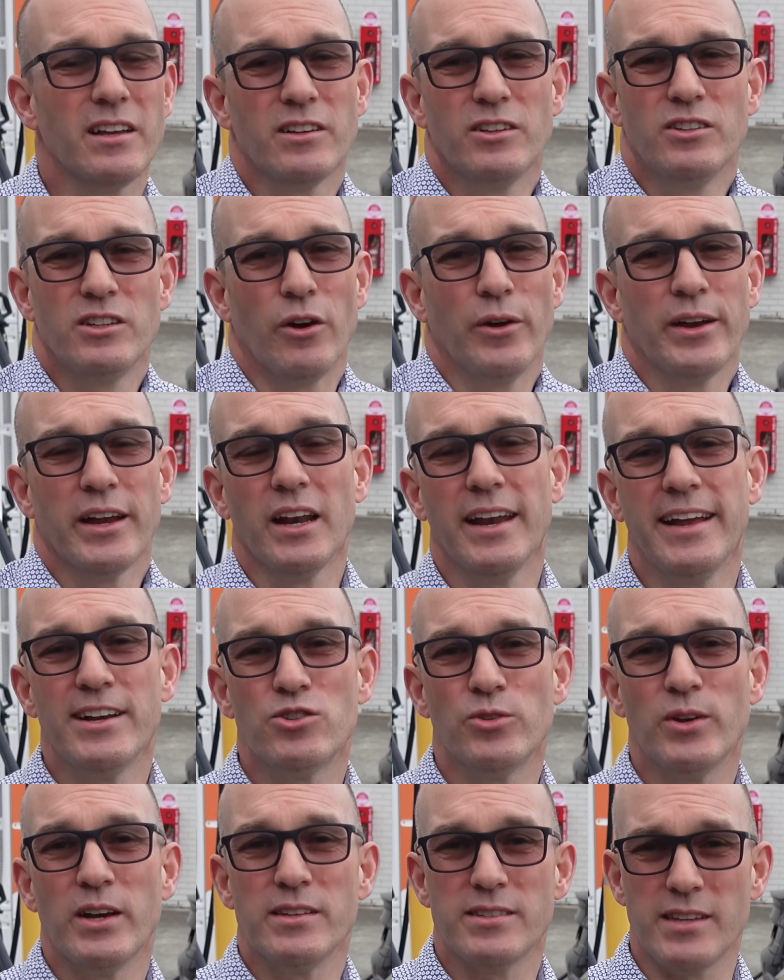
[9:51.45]
going
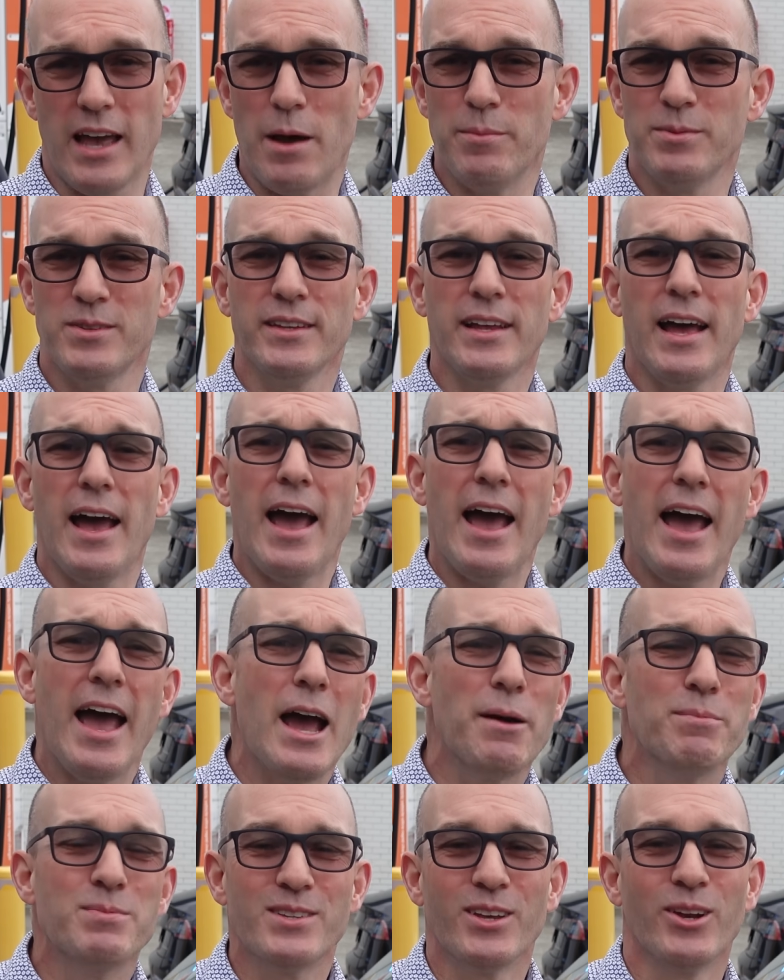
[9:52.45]
electric is abs
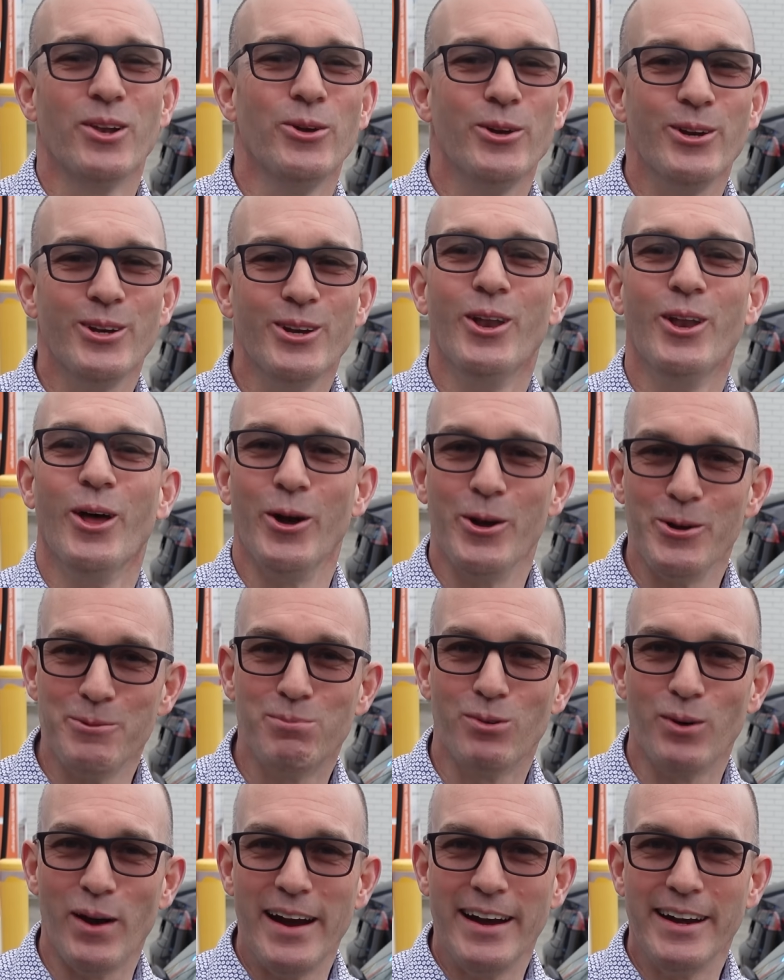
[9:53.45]
absolute
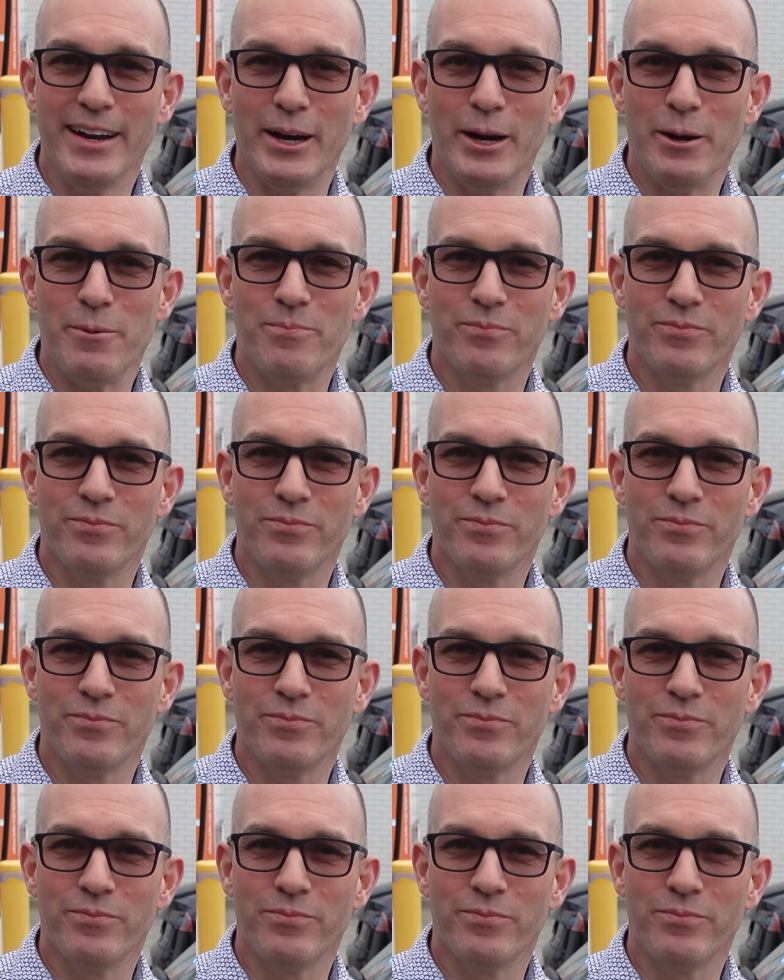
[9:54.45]
no-brainer.